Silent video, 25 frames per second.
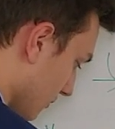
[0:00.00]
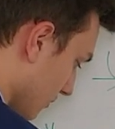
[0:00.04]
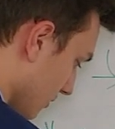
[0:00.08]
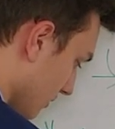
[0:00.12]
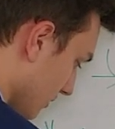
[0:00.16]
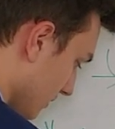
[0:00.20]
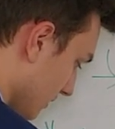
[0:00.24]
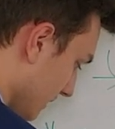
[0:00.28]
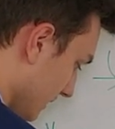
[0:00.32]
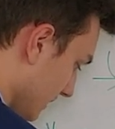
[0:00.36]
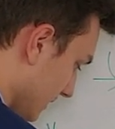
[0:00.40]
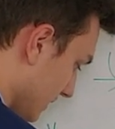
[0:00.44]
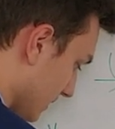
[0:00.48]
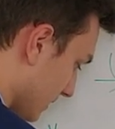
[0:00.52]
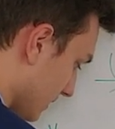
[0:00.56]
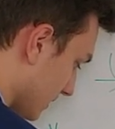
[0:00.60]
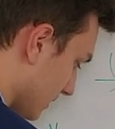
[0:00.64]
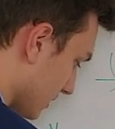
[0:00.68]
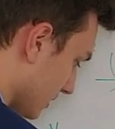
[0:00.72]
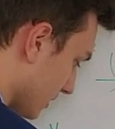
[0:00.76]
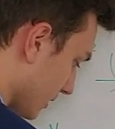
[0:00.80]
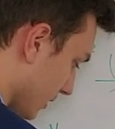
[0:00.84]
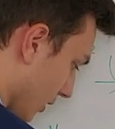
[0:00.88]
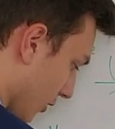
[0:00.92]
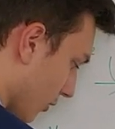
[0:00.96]
the
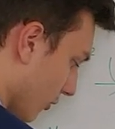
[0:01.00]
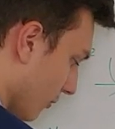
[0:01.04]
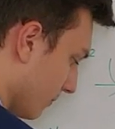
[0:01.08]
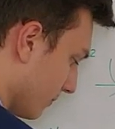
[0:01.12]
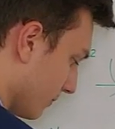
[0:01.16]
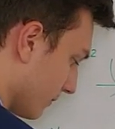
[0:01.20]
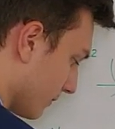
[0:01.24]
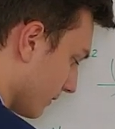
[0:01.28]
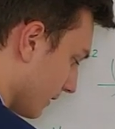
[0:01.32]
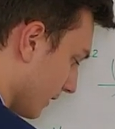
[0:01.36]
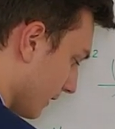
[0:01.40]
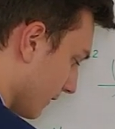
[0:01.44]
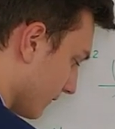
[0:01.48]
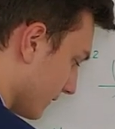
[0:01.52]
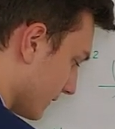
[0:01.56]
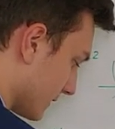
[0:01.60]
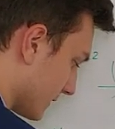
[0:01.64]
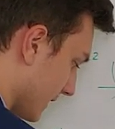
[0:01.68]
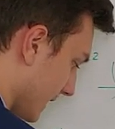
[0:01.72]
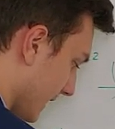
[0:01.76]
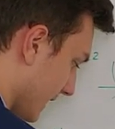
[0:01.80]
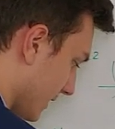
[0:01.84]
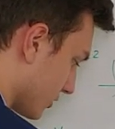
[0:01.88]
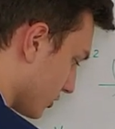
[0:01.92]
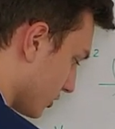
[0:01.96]
slope of the
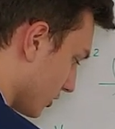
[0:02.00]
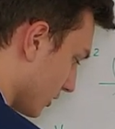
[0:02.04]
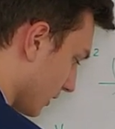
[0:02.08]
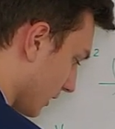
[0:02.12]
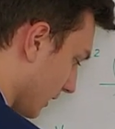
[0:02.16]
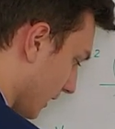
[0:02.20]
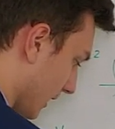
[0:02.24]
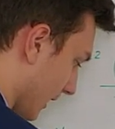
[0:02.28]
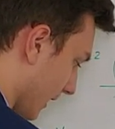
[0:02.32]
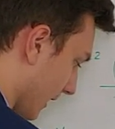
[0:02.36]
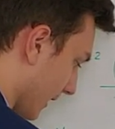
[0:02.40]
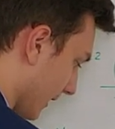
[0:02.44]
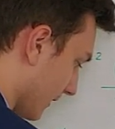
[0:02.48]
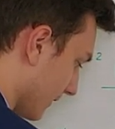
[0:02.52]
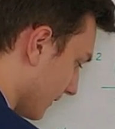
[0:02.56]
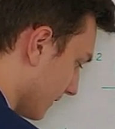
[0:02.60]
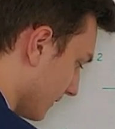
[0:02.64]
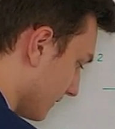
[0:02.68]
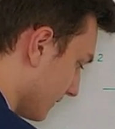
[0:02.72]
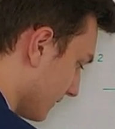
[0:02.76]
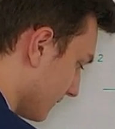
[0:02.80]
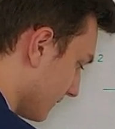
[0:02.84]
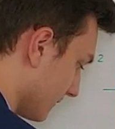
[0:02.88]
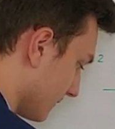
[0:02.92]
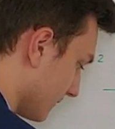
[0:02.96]
tangent line
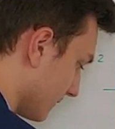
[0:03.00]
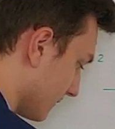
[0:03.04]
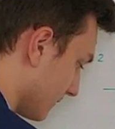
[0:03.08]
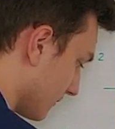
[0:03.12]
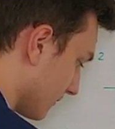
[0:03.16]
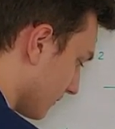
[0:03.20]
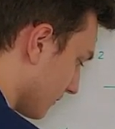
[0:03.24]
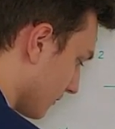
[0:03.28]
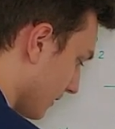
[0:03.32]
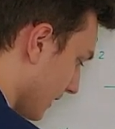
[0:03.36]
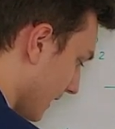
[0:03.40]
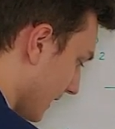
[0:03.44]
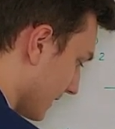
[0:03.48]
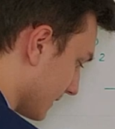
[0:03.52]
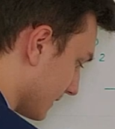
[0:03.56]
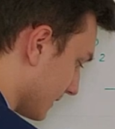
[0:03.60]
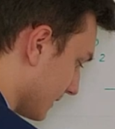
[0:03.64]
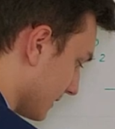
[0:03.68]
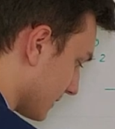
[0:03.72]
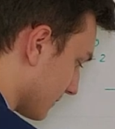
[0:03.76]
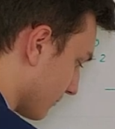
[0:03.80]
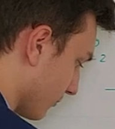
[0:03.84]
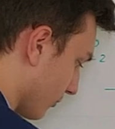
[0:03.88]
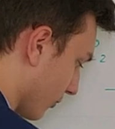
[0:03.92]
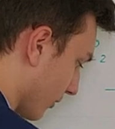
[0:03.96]
at
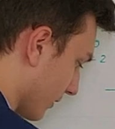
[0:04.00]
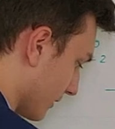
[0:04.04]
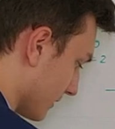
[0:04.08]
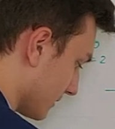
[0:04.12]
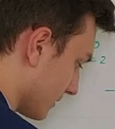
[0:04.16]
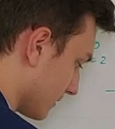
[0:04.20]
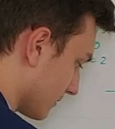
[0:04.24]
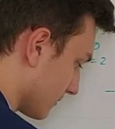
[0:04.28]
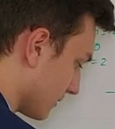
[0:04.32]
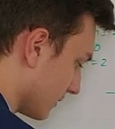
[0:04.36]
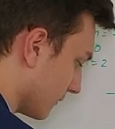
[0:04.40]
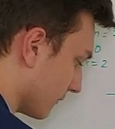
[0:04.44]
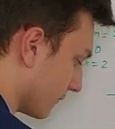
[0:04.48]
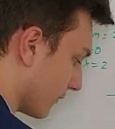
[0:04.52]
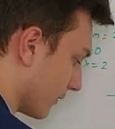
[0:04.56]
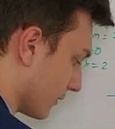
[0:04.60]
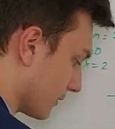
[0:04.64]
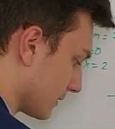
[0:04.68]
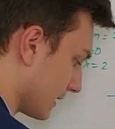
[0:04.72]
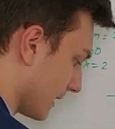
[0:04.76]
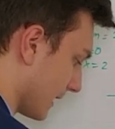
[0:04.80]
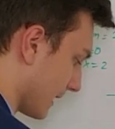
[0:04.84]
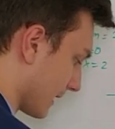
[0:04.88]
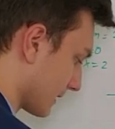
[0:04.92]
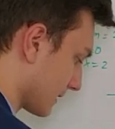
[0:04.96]
this point, the
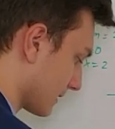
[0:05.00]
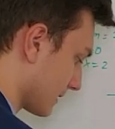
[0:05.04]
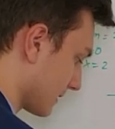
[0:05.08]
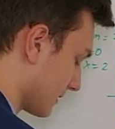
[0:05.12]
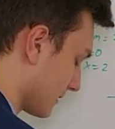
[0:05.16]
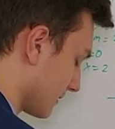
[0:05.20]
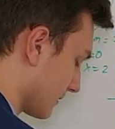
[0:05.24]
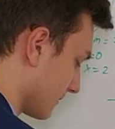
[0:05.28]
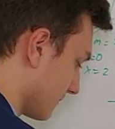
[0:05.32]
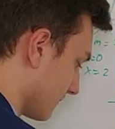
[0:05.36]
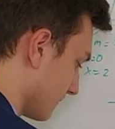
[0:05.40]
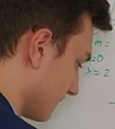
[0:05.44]
vertex,